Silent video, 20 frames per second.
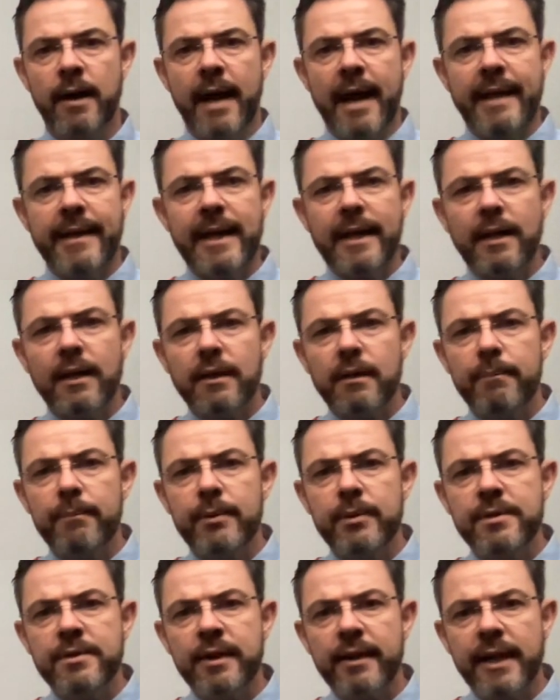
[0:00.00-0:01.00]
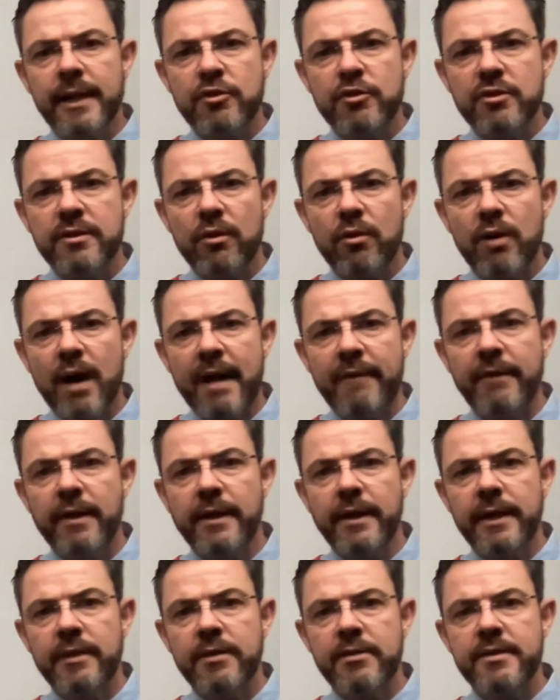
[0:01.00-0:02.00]
And that little person that just arrived at
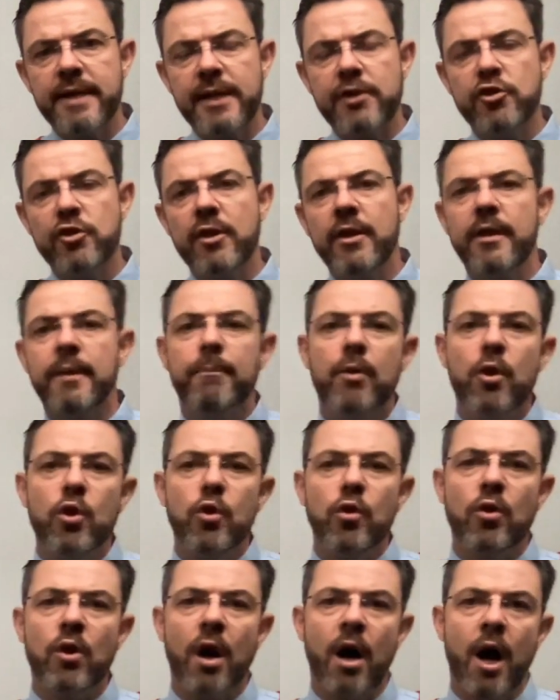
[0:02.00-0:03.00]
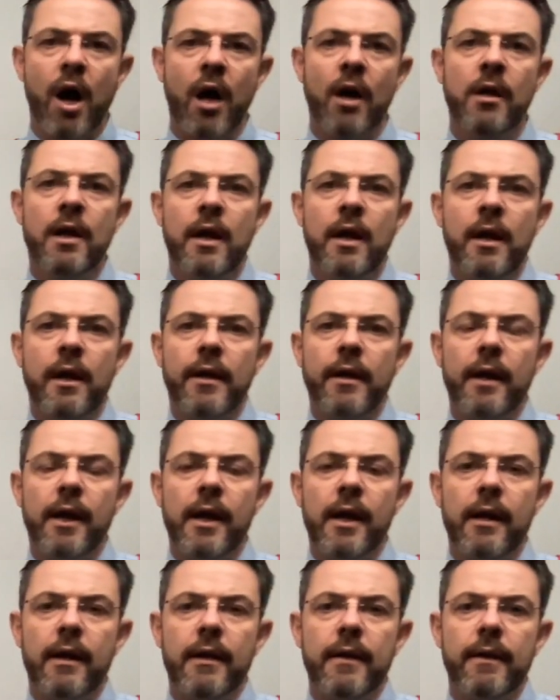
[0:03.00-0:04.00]
the intersection in the blue car,
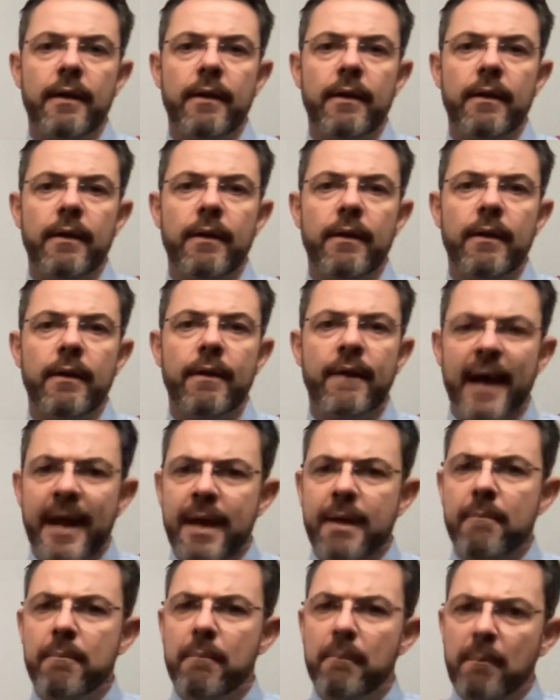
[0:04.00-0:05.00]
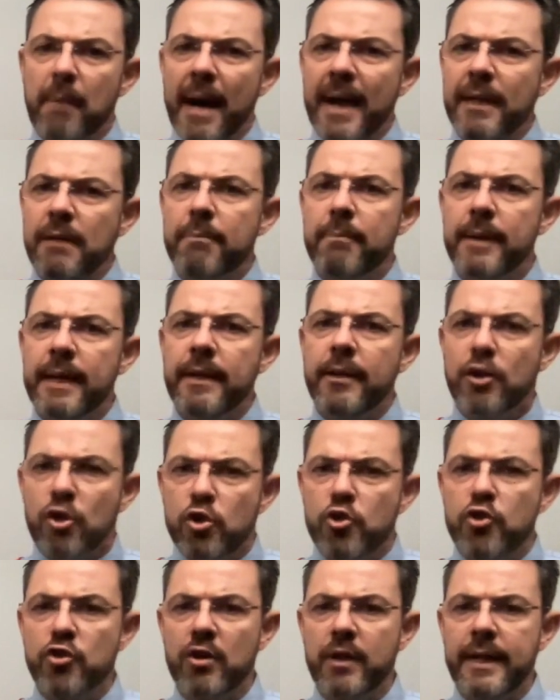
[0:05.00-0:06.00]
uh, they might be
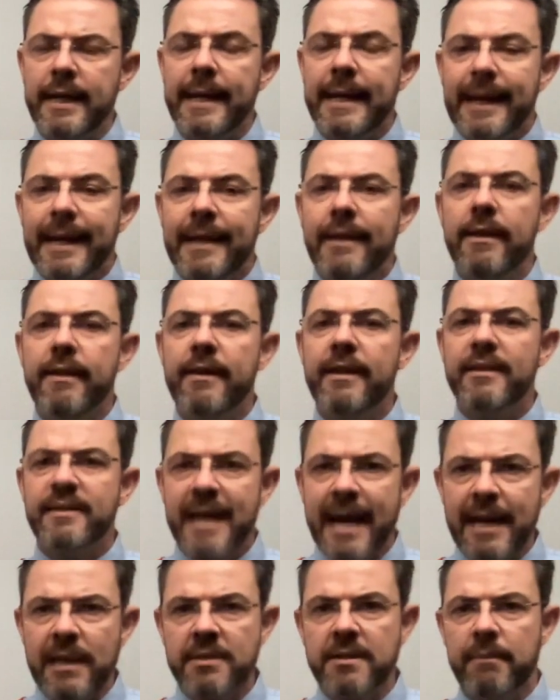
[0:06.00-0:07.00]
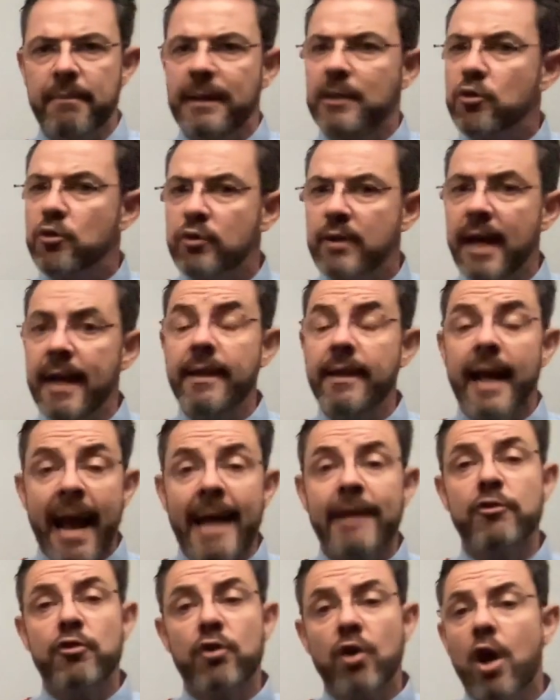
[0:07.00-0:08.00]
usually in the taxi, but today they
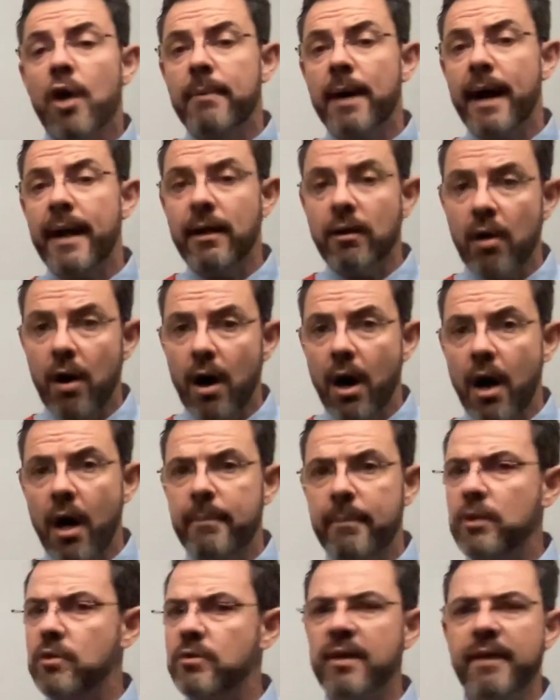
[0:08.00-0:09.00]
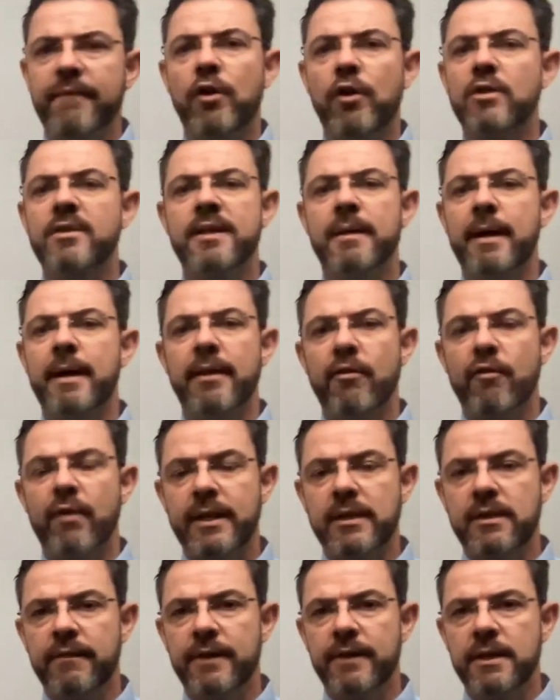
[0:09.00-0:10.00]
had to go by car because they've got some other
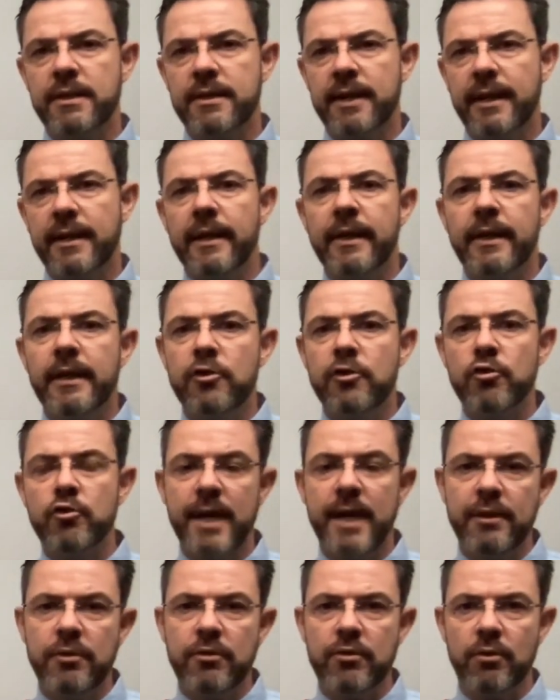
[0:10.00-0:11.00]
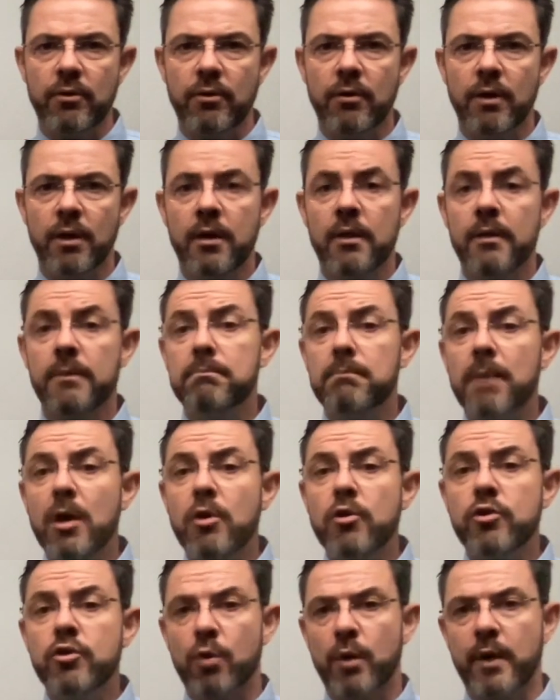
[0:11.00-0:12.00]
activities that they need to tend to.
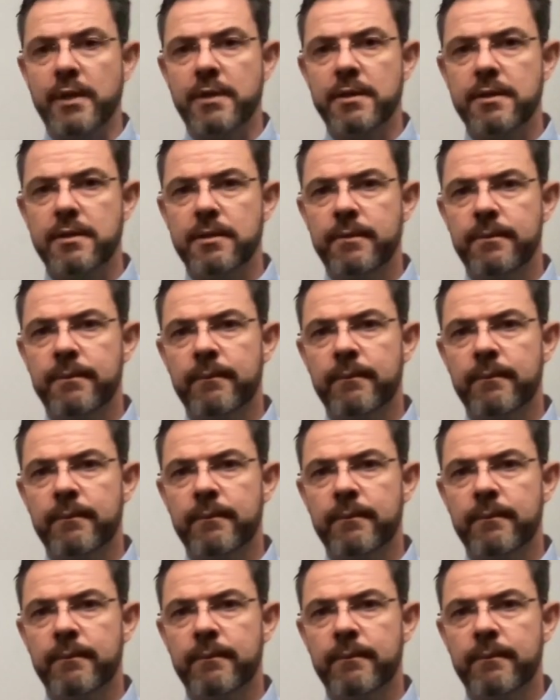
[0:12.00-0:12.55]
Mode choice.